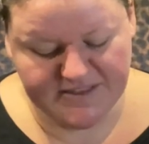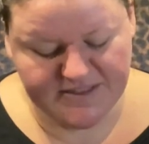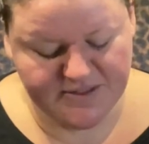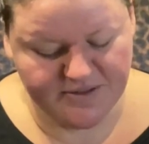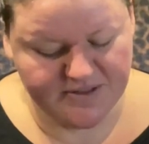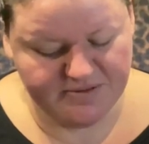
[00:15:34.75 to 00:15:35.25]

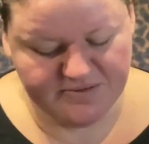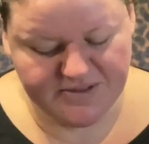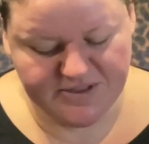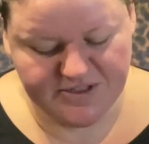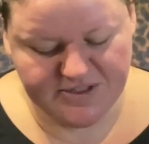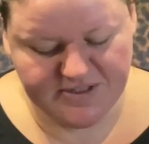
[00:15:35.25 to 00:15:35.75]
So it
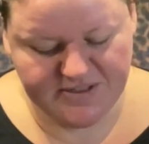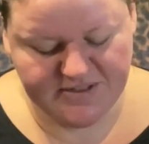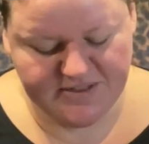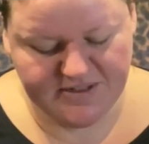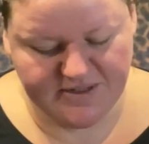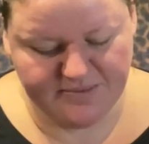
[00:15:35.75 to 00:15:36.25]
was just